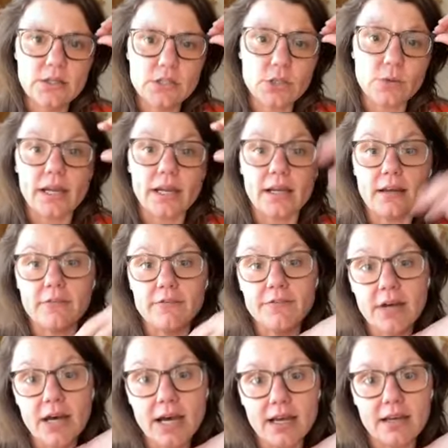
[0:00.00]
So I can have
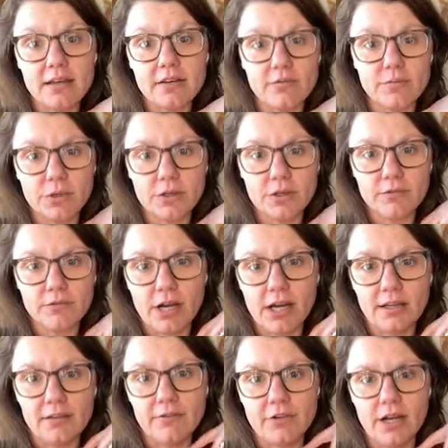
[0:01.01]
five for
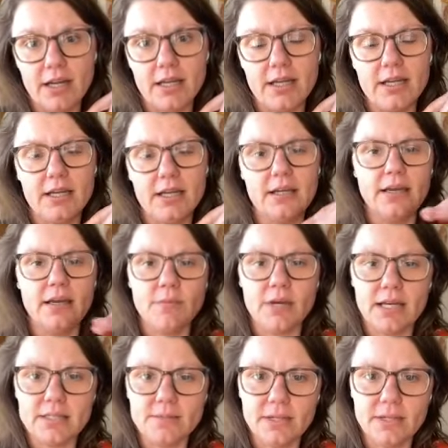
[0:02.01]
Fannie Freddie, and
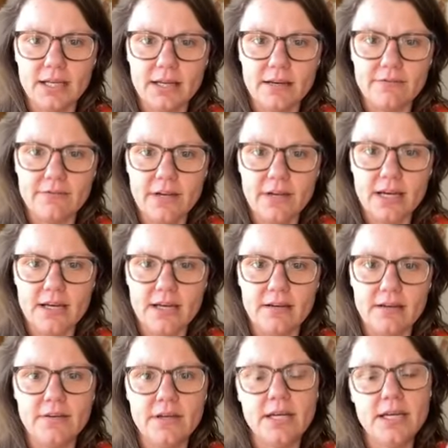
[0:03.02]
my husband can have five.